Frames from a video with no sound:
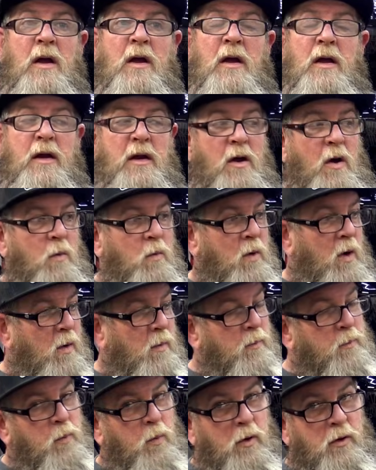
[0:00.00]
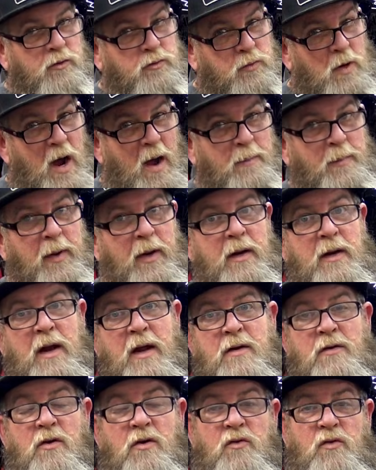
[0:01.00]
You know, we'll drop it
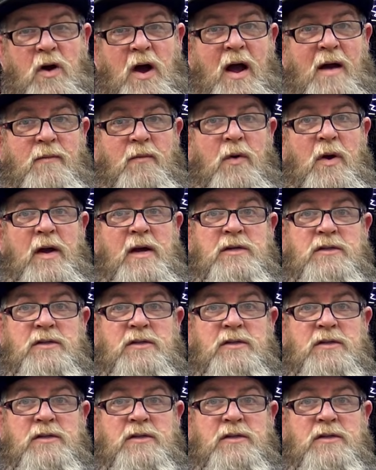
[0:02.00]
in your driveway